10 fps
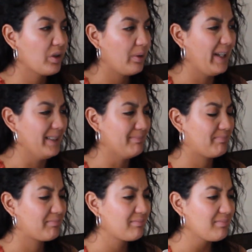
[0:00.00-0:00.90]
Wait,
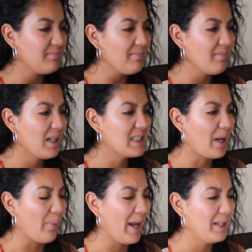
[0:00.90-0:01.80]
is
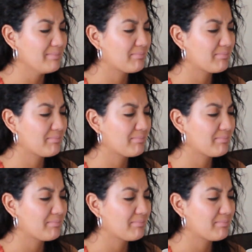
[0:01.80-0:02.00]
that right?